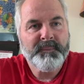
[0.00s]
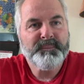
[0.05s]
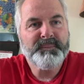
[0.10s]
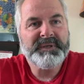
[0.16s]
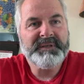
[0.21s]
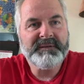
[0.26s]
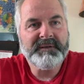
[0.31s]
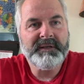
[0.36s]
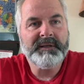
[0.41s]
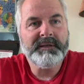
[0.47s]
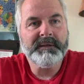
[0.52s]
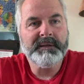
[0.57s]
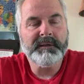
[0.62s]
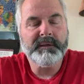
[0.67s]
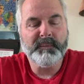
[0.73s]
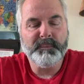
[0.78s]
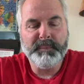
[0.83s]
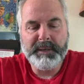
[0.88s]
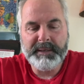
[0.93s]
petite
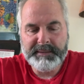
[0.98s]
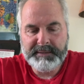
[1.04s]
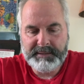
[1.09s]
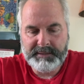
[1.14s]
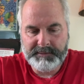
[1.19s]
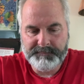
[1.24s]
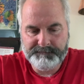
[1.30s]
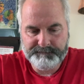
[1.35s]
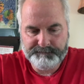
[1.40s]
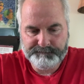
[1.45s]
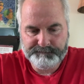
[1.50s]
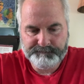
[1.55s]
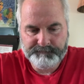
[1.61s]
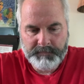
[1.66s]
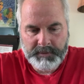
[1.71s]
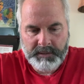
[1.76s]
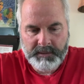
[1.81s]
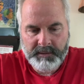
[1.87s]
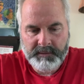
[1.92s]
little body
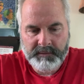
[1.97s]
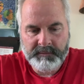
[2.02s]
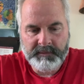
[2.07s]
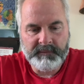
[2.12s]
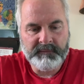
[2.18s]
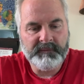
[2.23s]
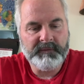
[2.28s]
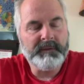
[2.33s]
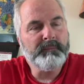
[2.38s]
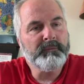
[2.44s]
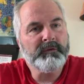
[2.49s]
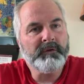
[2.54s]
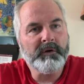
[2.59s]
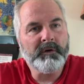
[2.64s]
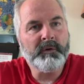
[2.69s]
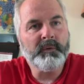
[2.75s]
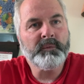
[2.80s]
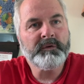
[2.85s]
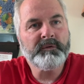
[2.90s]
that seems to
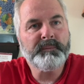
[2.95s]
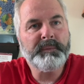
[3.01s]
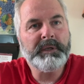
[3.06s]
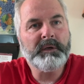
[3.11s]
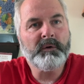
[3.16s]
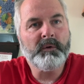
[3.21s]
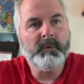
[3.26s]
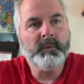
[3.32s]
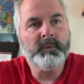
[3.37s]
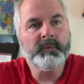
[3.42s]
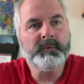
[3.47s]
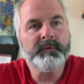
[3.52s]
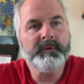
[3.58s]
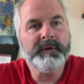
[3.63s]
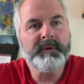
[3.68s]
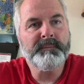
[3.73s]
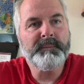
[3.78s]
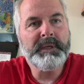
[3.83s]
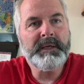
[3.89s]
always be colder
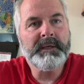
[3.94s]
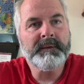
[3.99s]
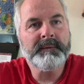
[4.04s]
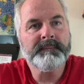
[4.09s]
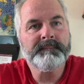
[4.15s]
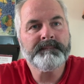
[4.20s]
than me.